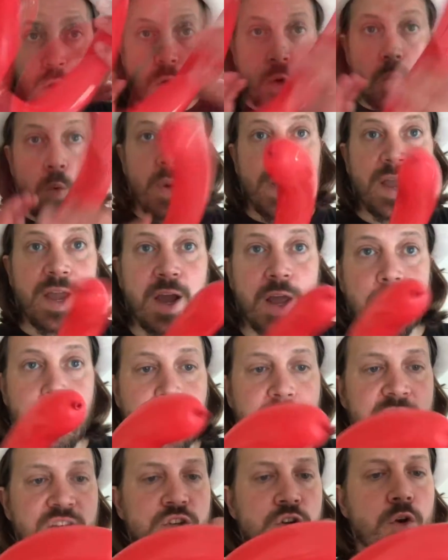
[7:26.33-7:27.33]
We're gonna
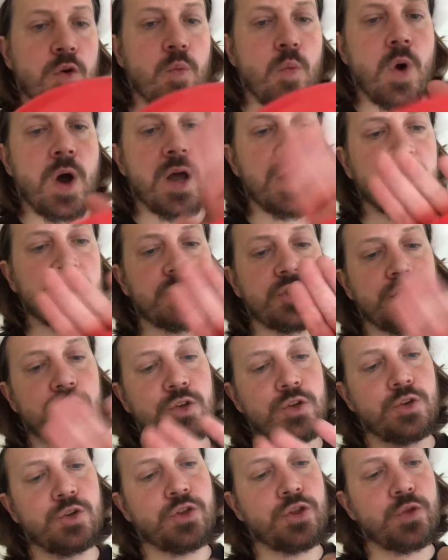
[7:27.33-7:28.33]
measure 1,
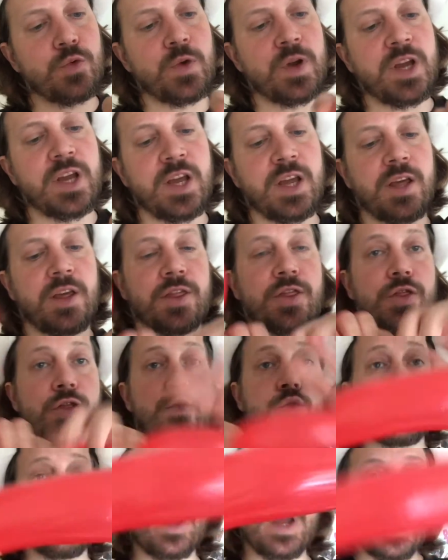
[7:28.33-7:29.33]
2,
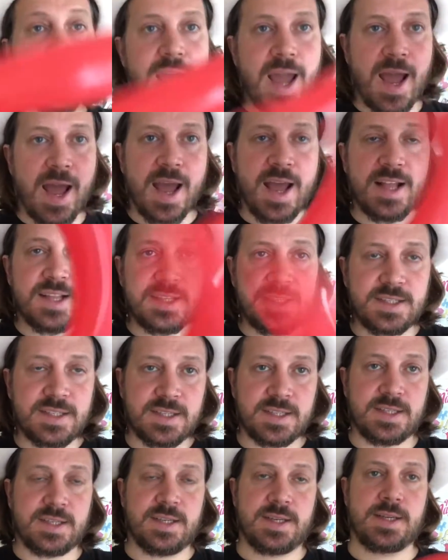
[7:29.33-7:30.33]
3
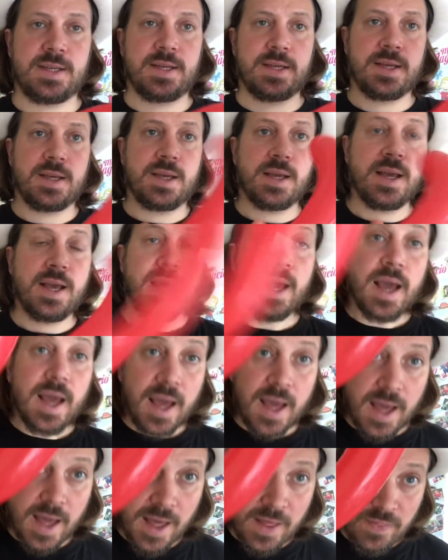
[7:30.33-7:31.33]
hands.
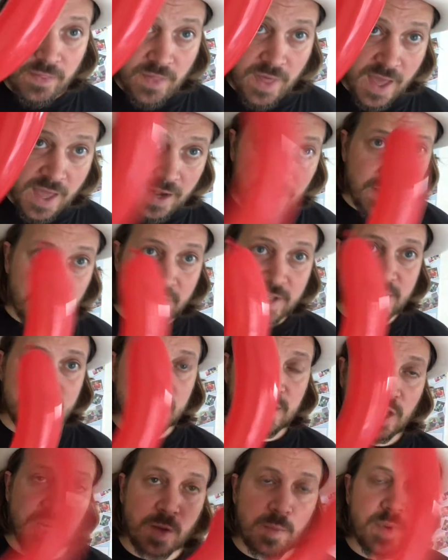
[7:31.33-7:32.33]
And then this is
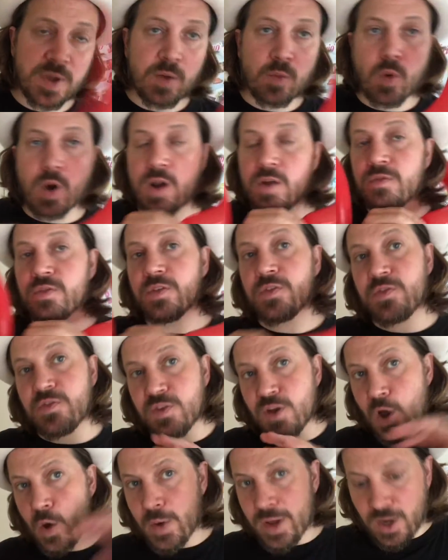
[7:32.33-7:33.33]
gonna be one of the
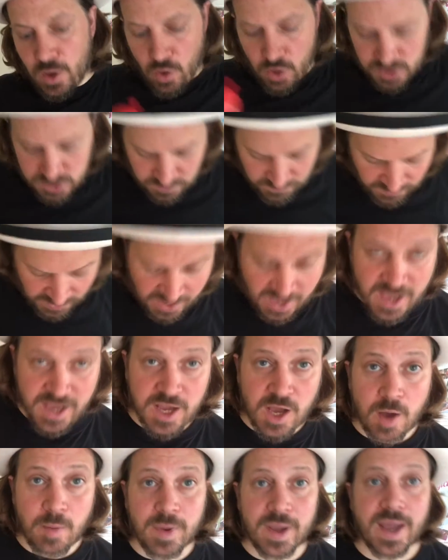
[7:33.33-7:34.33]
flowing locks of hair
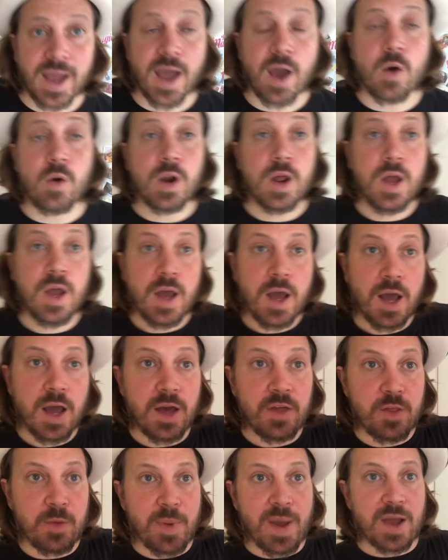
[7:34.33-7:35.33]
coming out
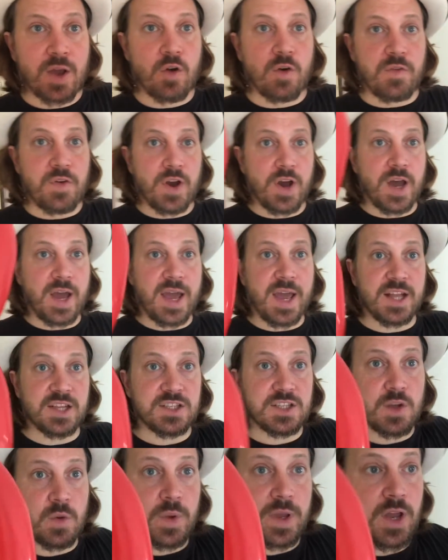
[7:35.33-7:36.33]
the back of her head.
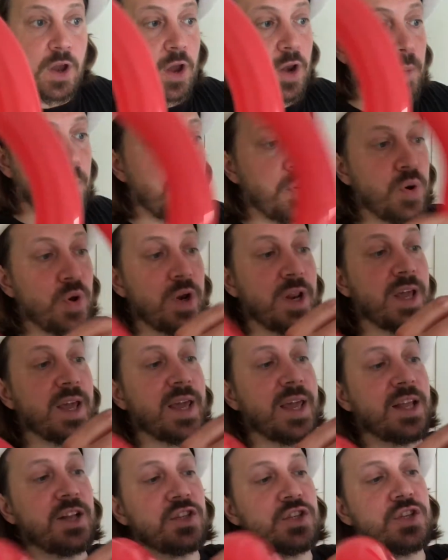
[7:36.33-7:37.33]
So we're gonna put
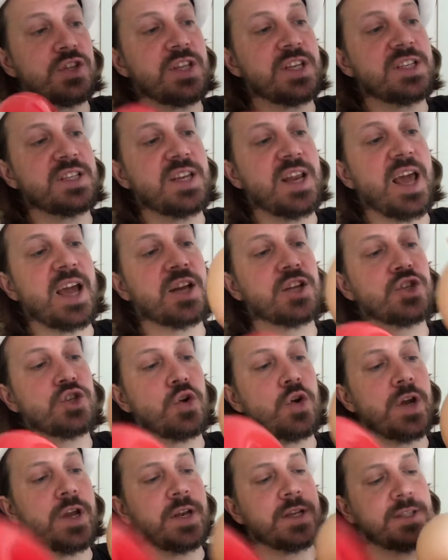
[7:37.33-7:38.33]
it into this neck
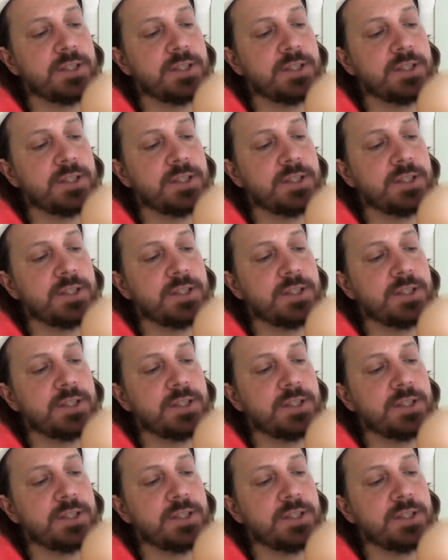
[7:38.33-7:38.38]
joint.